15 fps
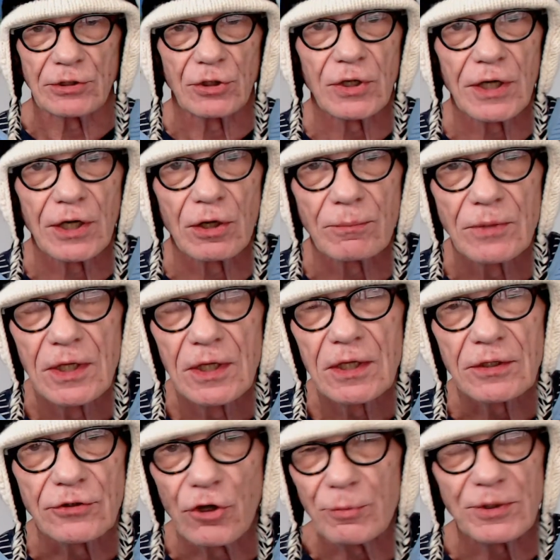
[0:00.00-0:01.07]
no help.
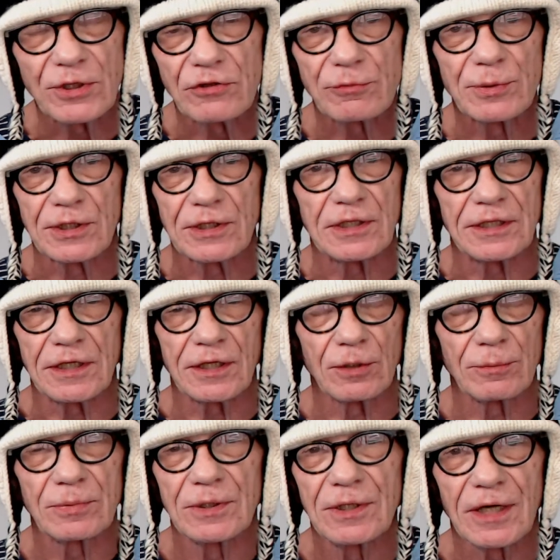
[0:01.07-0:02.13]
Nobody's been any
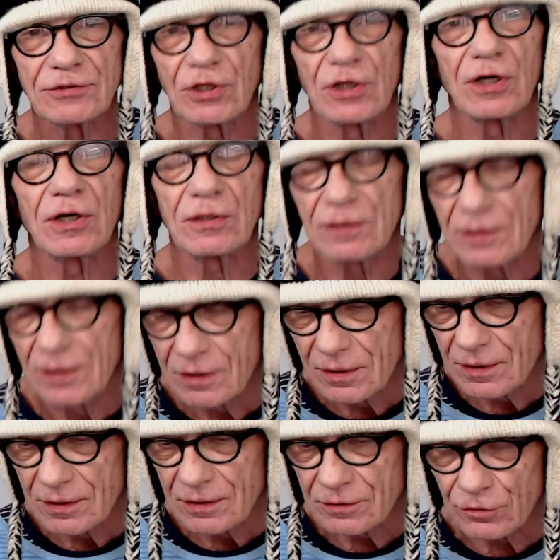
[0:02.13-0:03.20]
help at all.
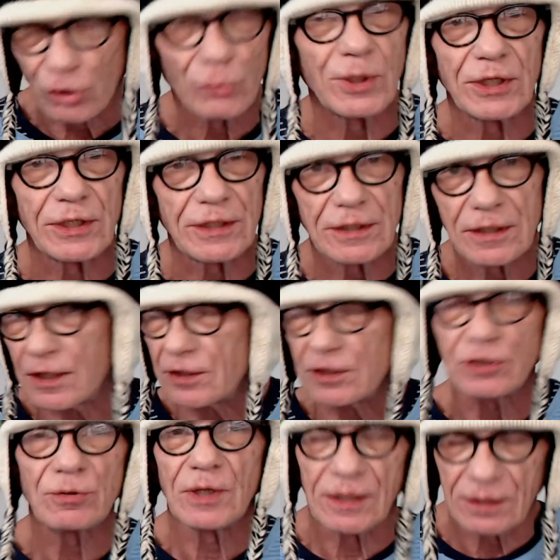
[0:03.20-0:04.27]
Nobody,
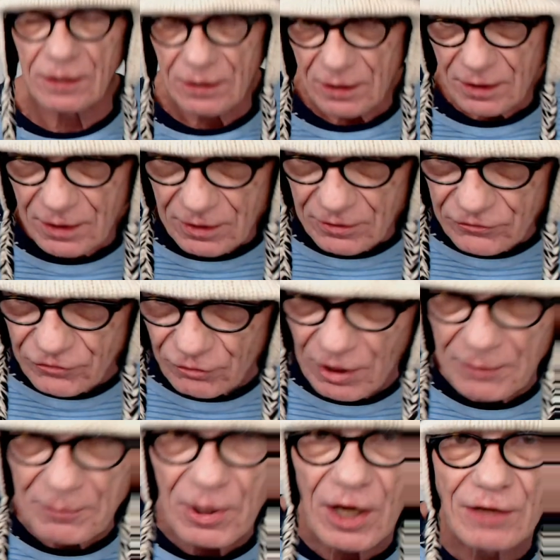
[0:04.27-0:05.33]
anywhere. So
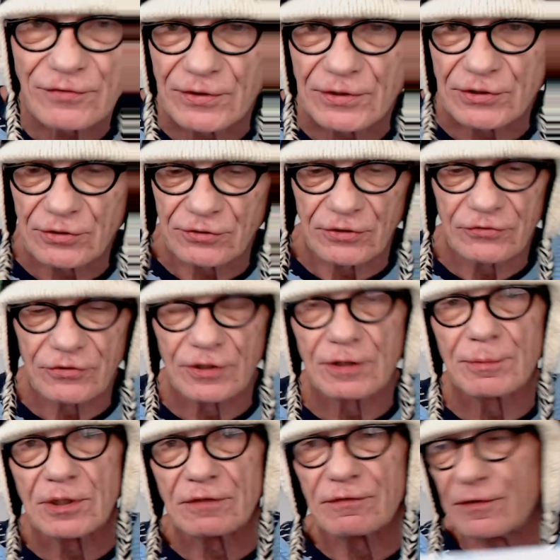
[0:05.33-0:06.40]
I'm offering you this little bit of